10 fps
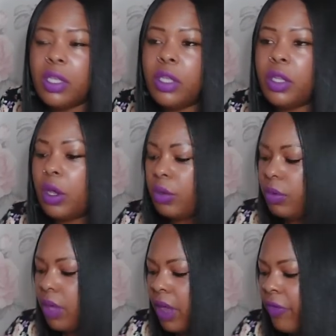You
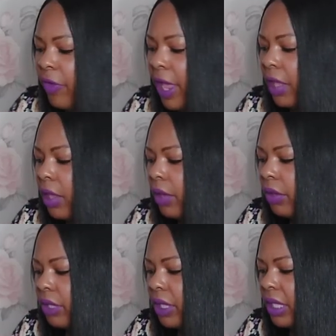know, I feel like
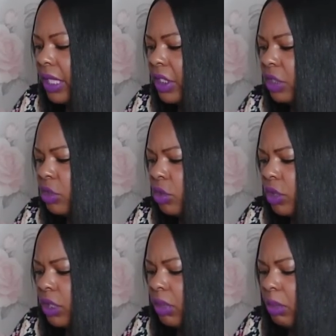it is
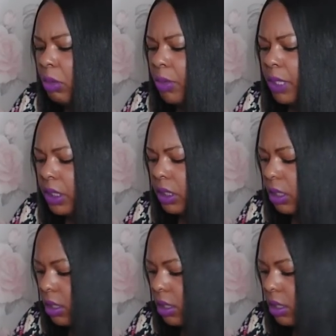good. Tell me more, please.